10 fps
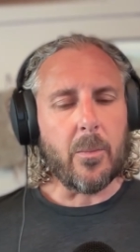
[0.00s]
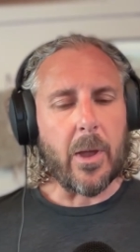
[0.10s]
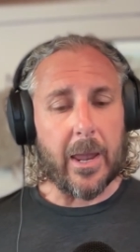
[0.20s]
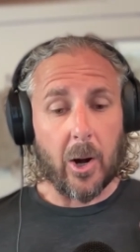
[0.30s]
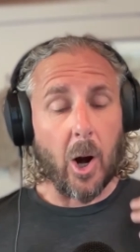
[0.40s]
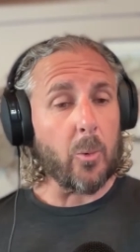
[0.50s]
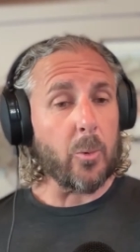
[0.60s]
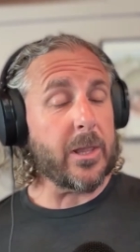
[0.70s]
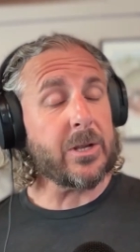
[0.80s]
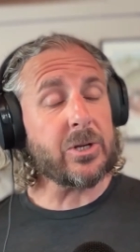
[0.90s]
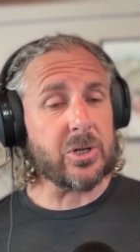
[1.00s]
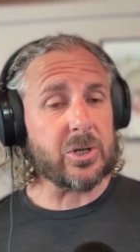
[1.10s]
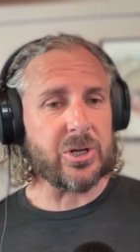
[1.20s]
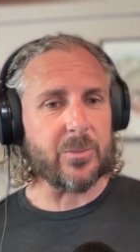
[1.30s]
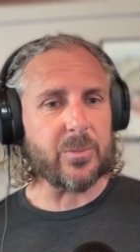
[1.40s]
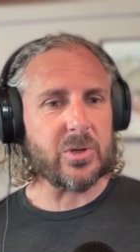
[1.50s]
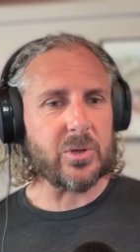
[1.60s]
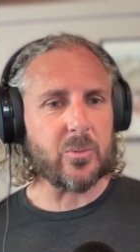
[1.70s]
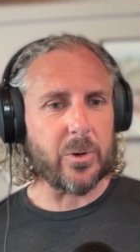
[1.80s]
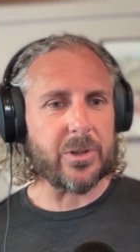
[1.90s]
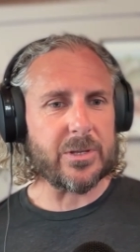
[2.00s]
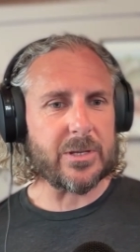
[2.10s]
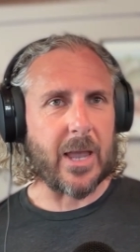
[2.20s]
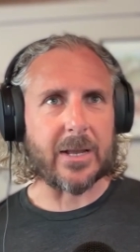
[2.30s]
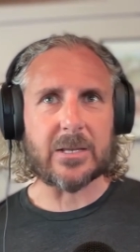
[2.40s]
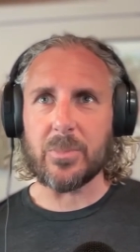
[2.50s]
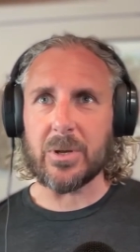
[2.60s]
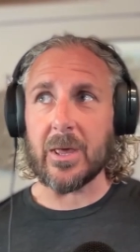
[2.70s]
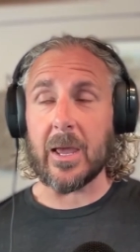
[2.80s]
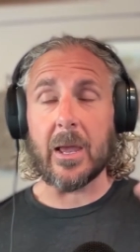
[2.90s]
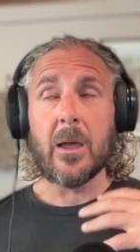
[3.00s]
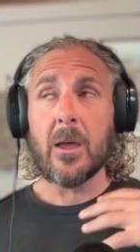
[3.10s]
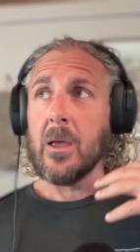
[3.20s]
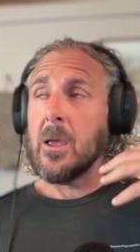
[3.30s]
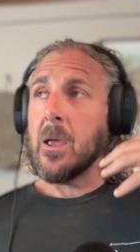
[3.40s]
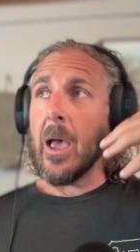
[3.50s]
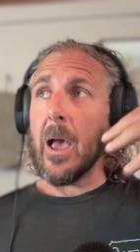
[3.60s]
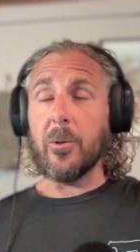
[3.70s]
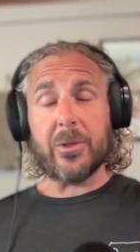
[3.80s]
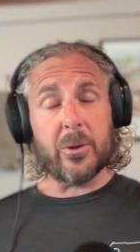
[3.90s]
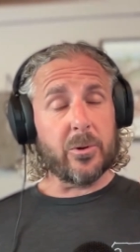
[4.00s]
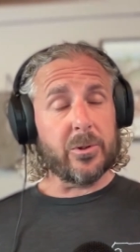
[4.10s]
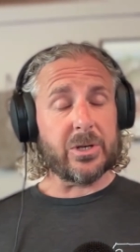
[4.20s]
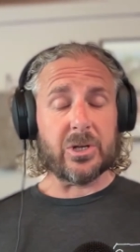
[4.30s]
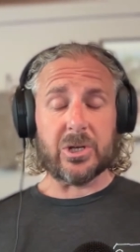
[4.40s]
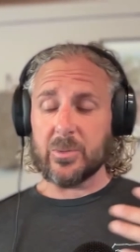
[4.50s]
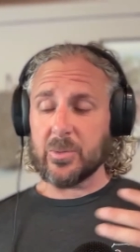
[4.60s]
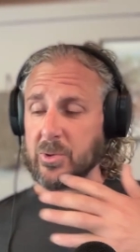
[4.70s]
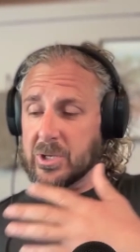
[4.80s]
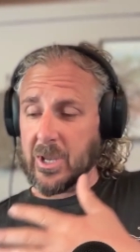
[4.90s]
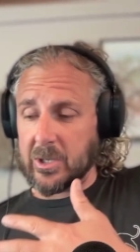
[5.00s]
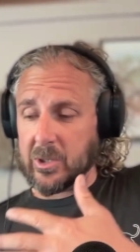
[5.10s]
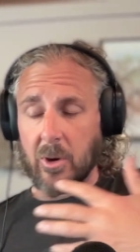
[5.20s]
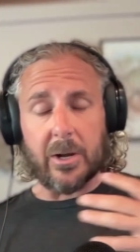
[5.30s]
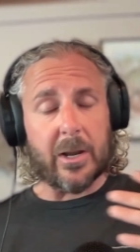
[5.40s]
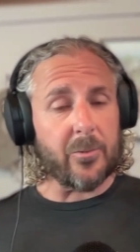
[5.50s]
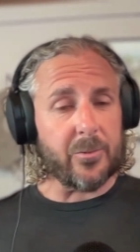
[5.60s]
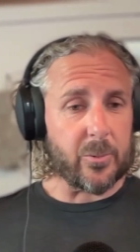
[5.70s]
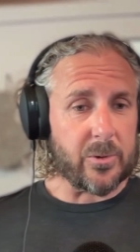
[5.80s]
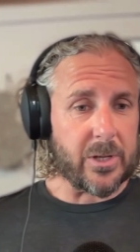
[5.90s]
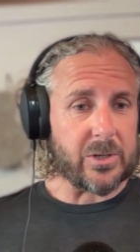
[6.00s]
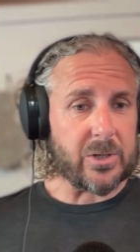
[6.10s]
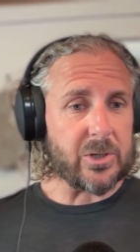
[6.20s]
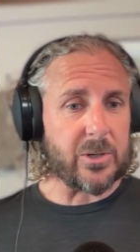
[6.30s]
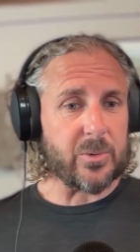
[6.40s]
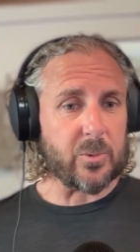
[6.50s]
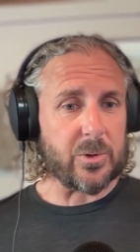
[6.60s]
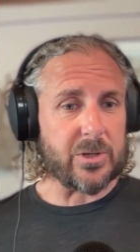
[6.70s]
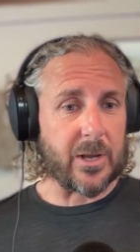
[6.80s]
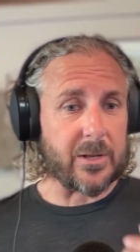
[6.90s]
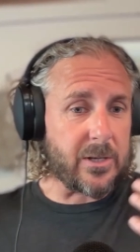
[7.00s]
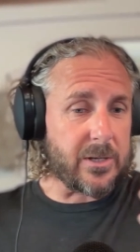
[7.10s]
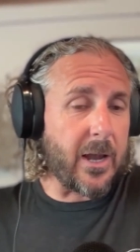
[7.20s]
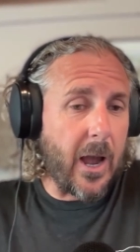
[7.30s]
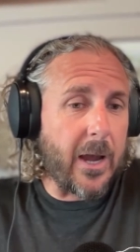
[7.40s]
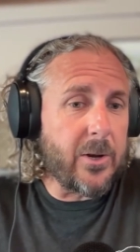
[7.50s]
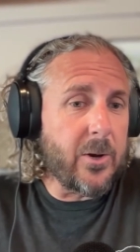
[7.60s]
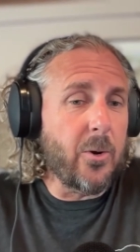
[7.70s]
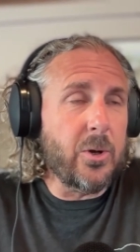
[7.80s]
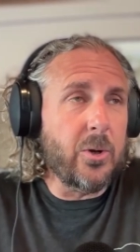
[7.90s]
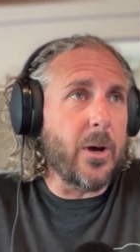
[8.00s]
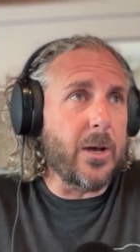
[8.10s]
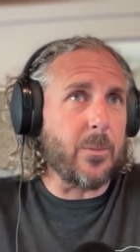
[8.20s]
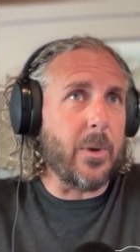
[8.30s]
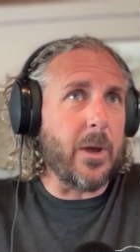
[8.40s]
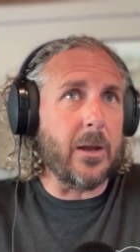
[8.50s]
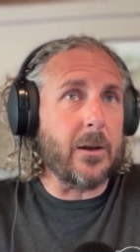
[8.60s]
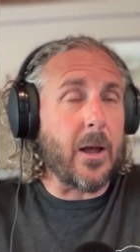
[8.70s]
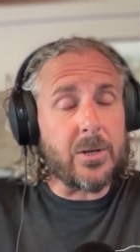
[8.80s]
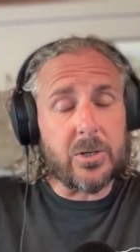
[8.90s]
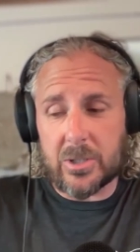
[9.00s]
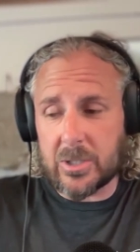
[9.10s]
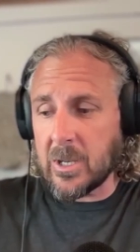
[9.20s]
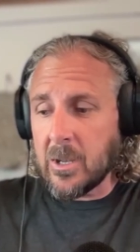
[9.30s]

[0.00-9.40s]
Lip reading: in our relationships with sex, be they healthy relationships with sex or unhealthy relationships with sex. Because I know you as a man, not just